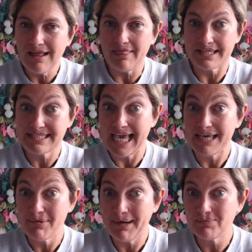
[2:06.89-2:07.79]
the
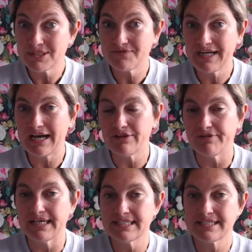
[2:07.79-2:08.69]
same amount of
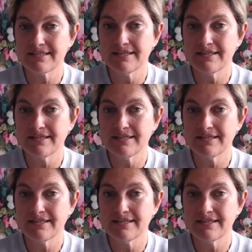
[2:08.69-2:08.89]
calories,